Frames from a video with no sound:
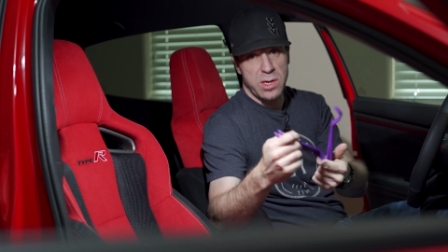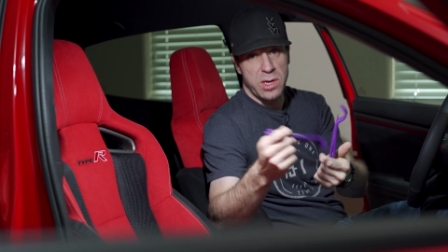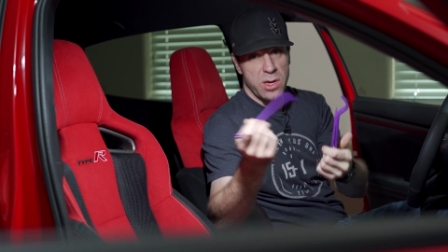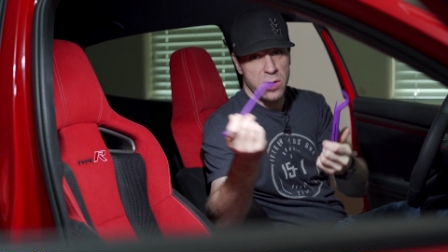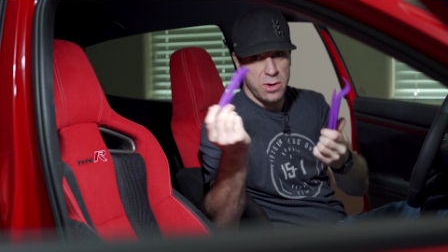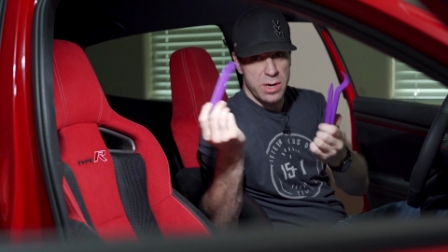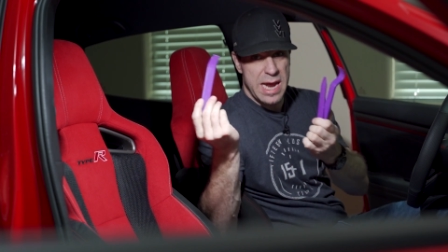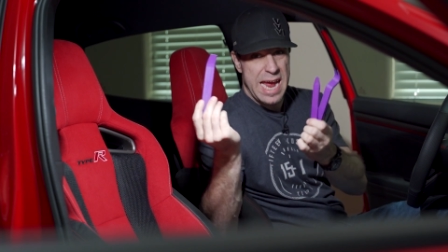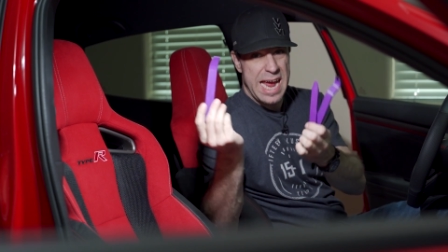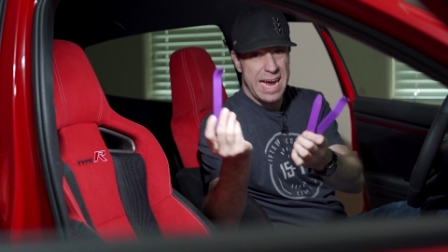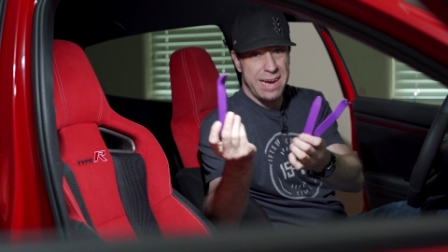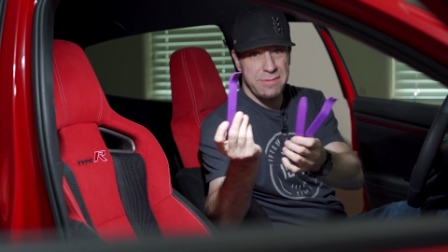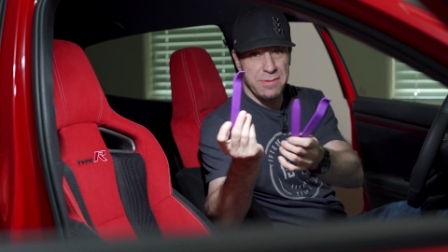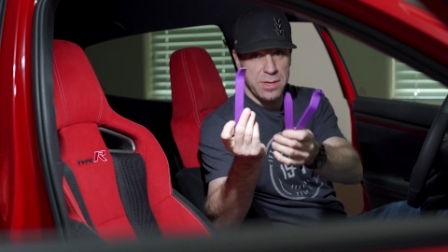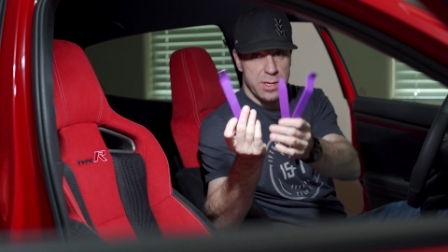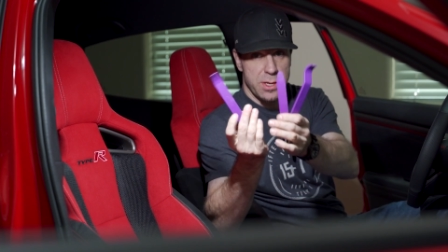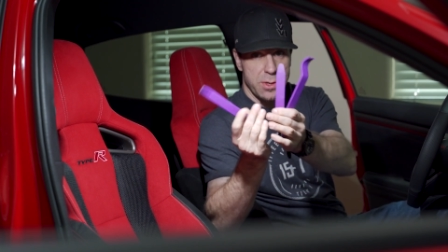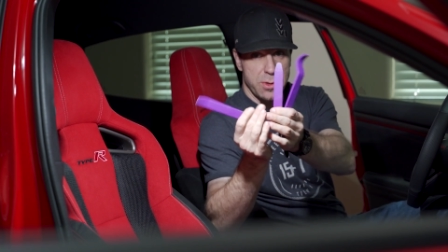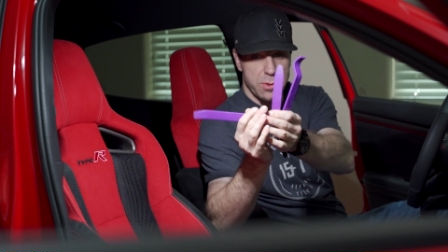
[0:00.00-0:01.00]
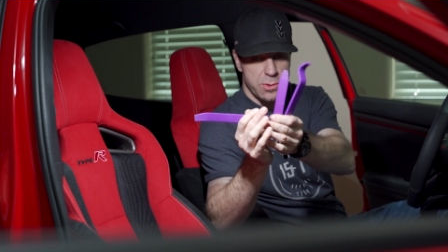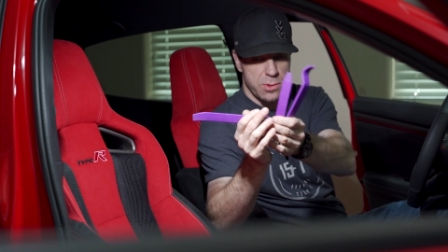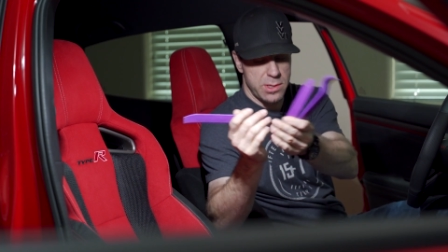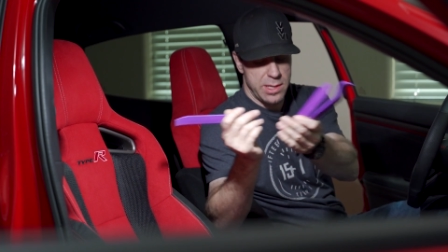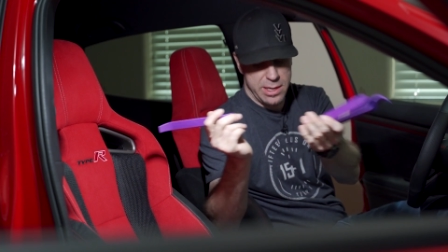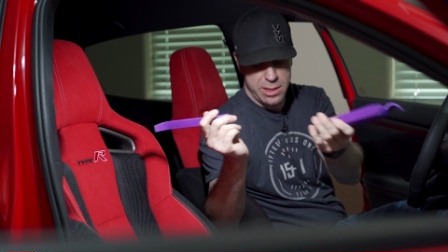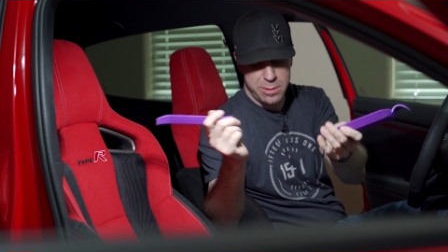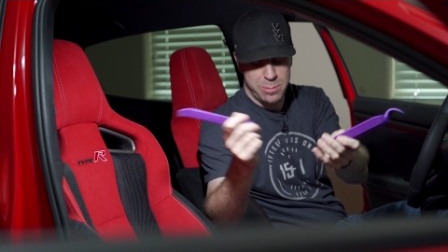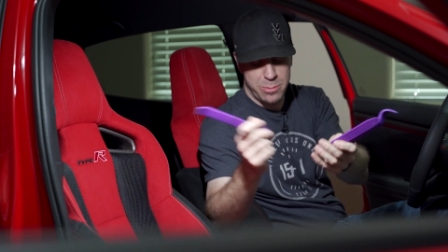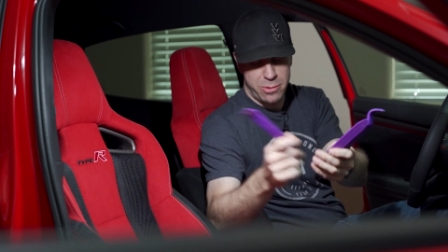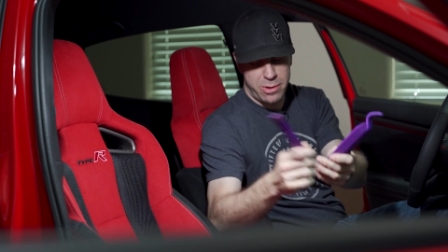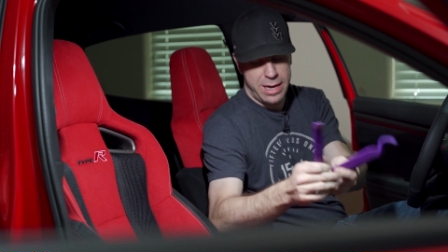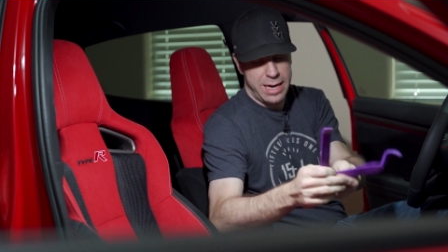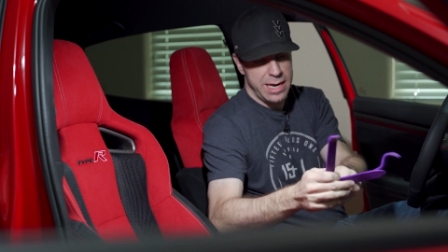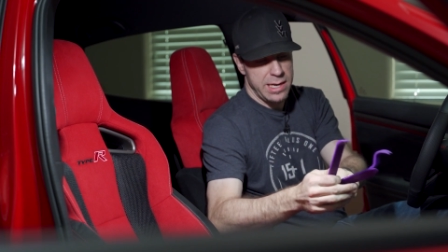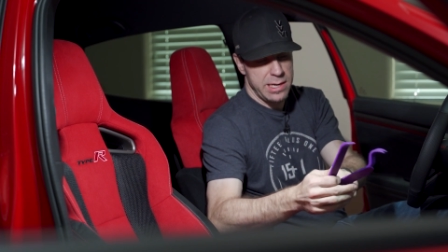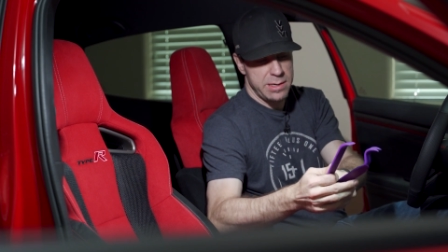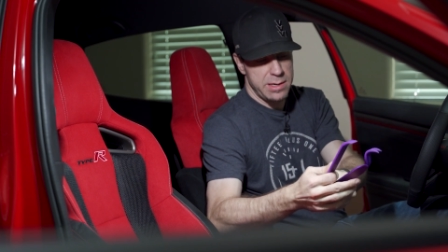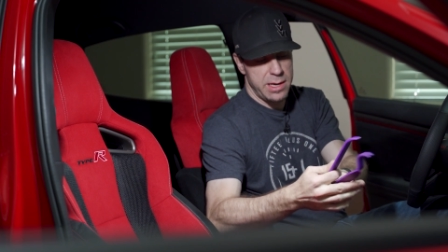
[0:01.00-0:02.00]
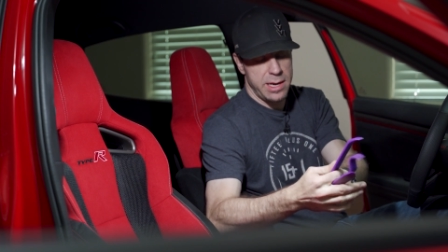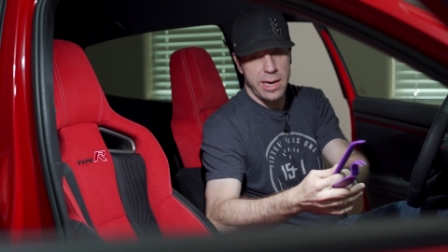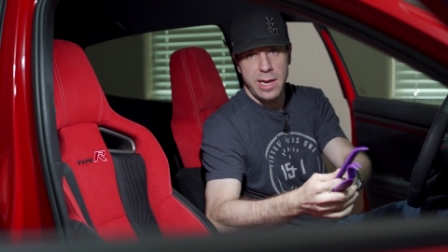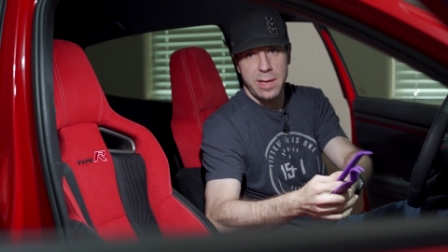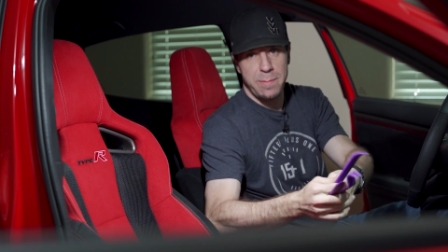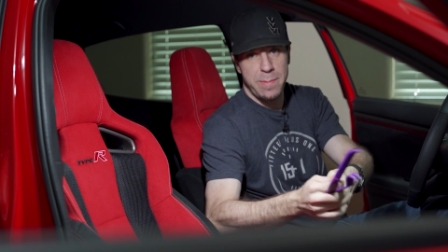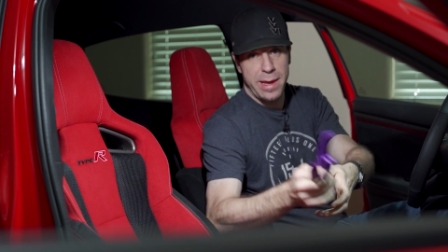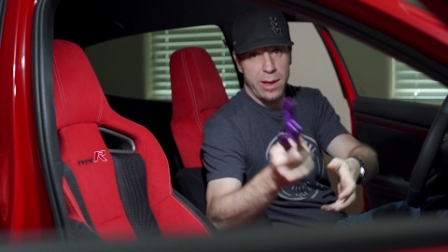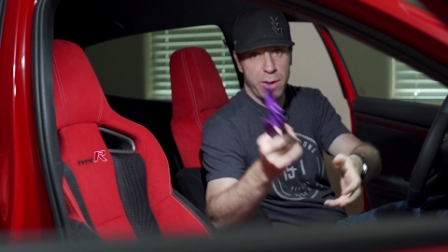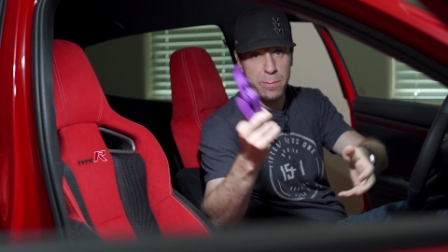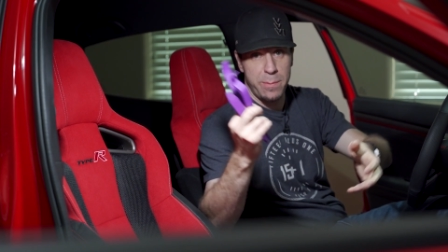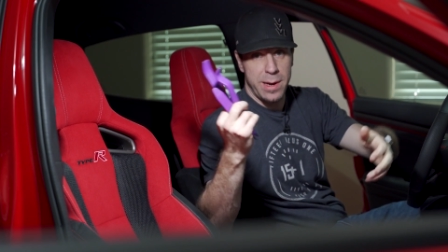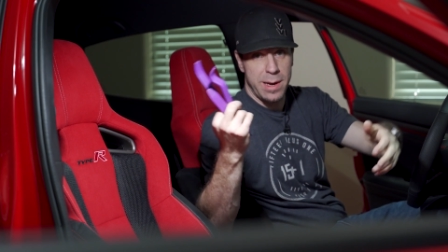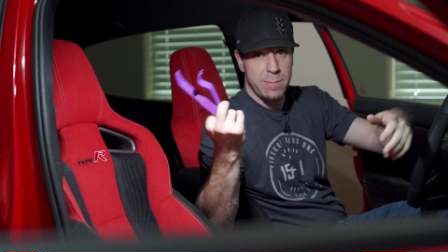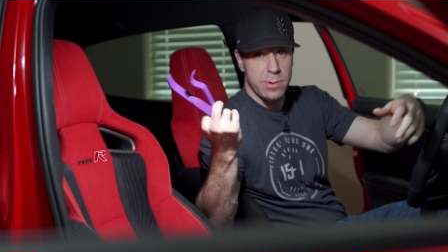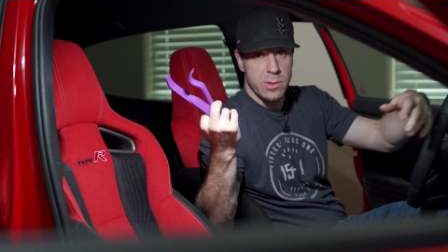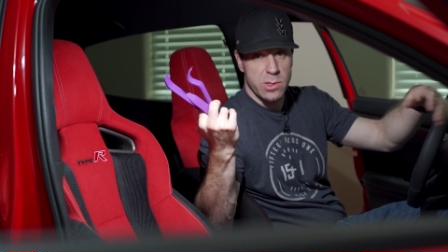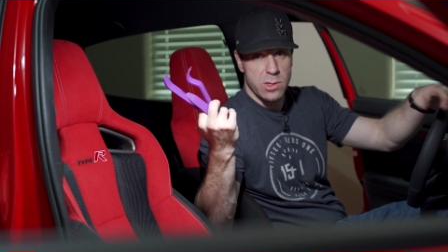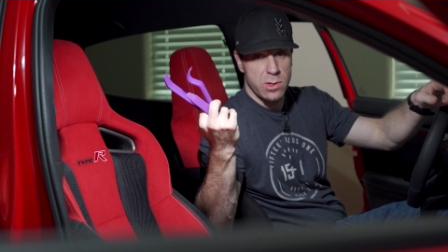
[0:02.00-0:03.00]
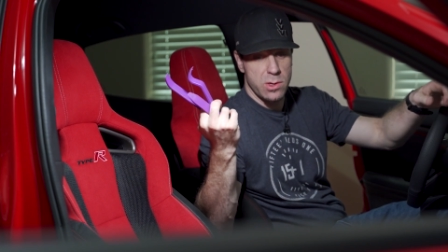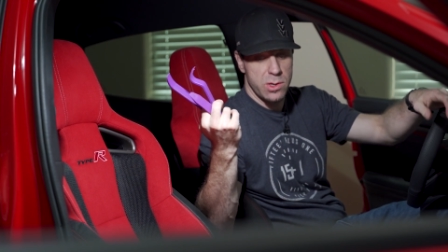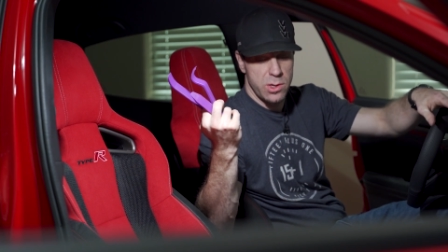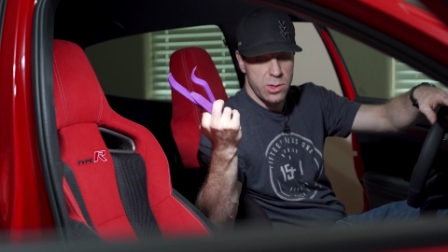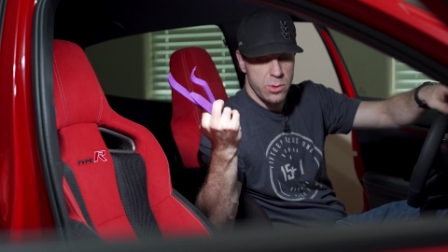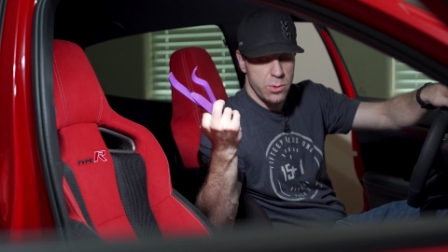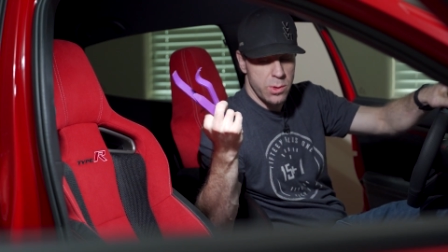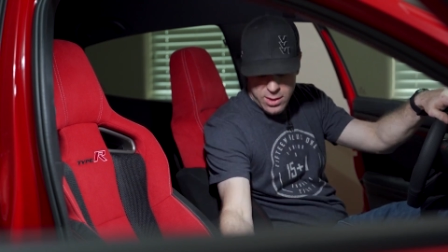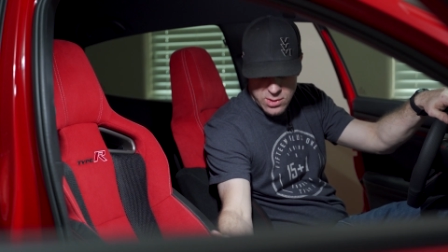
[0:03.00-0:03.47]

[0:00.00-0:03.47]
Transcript: You don't have to use their brand, any panel poppers will do.